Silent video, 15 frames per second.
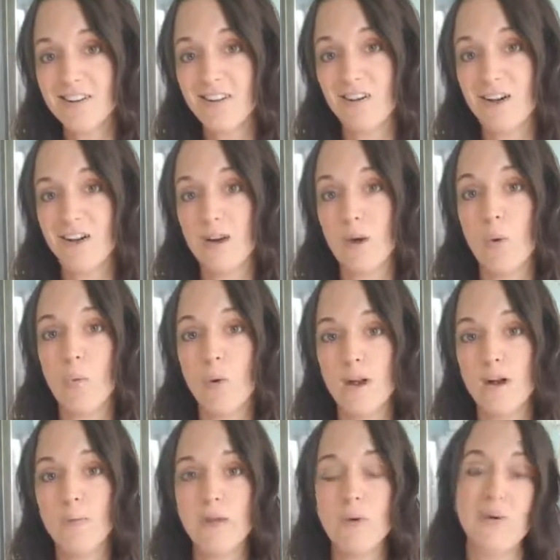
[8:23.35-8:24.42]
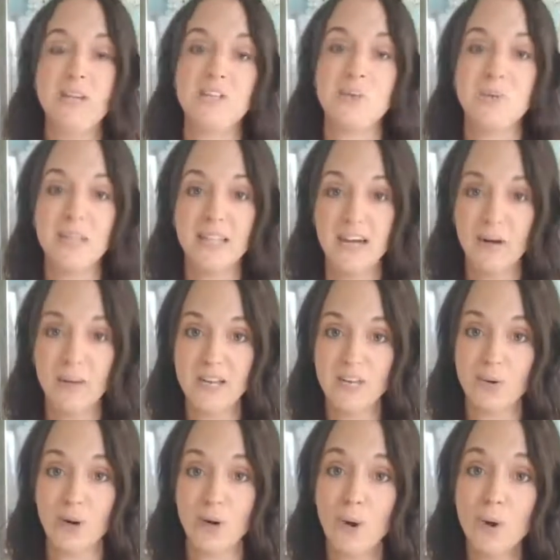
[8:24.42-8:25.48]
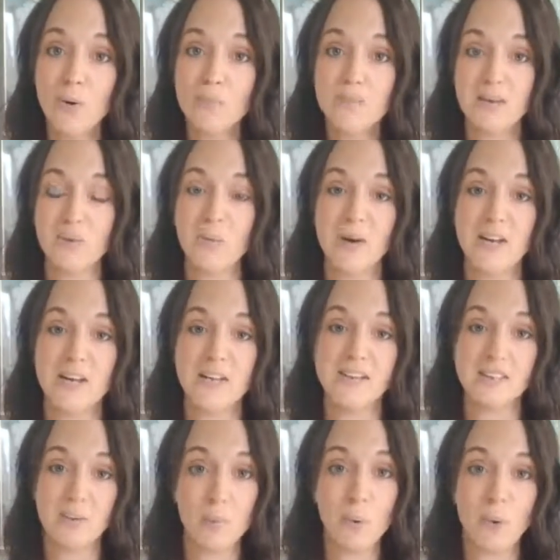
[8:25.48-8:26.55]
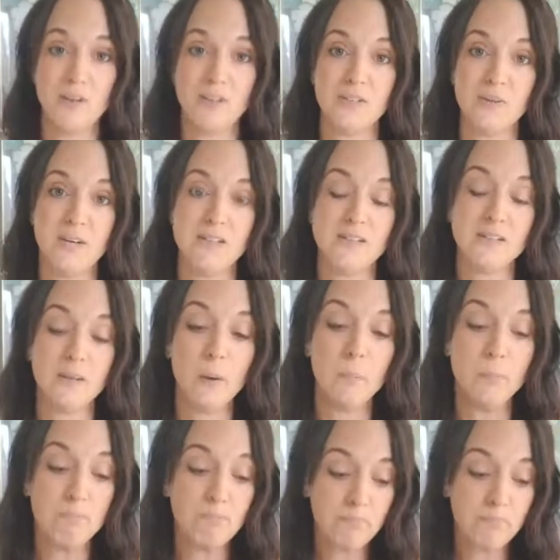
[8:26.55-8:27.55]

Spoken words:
on what are we going to allow into our homes and what is important to us. So